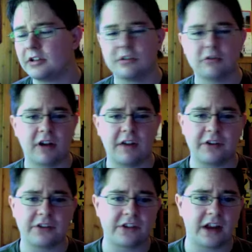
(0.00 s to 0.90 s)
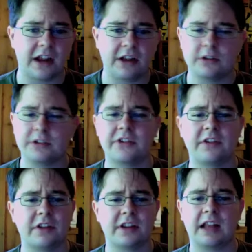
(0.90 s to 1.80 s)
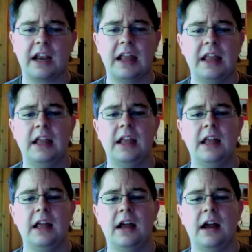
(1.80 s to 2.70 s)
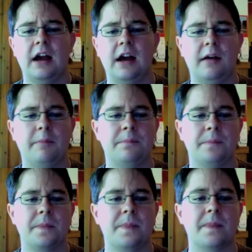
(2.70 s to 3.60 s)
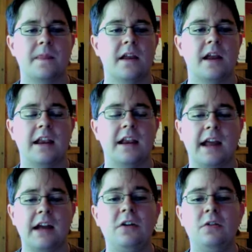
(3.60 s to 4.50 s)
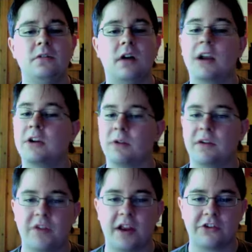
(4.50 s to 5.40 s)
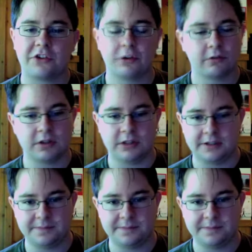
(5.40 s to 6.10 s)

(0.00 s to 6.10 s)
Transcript: graphic style and stuff like that. And now on to Red Faction Guerrilla.